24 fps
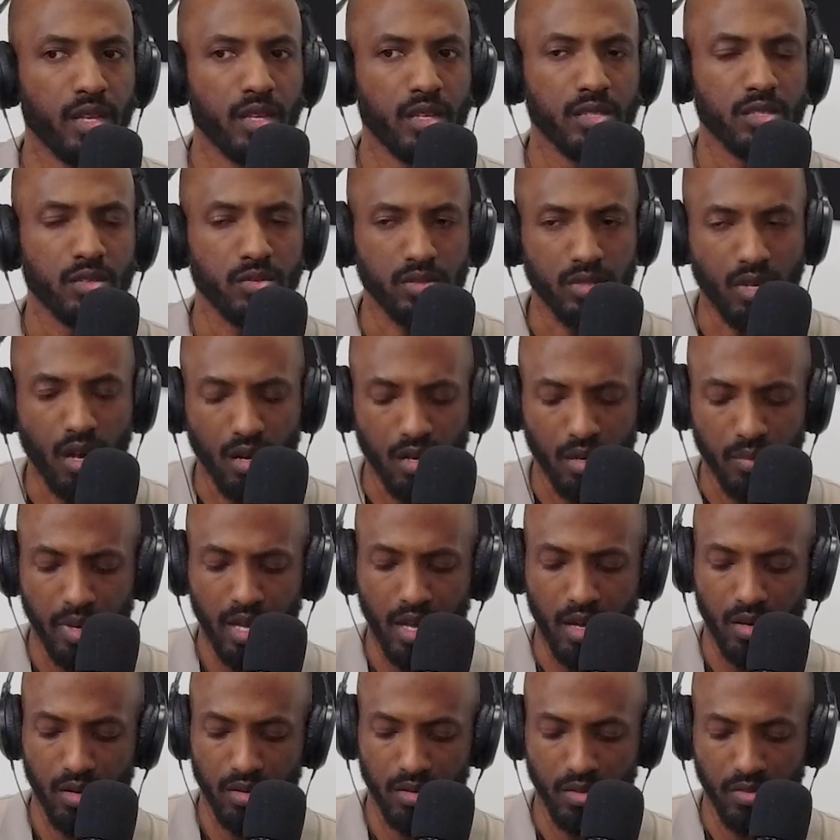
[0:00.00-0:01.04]
So talk
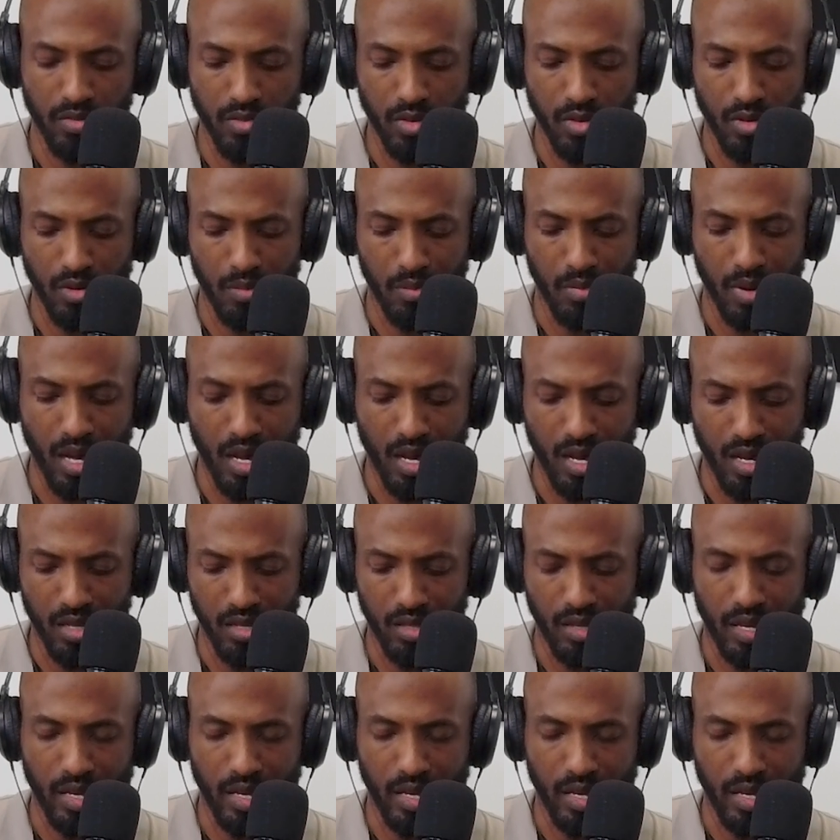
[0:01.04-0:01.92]
about, if you don't mind,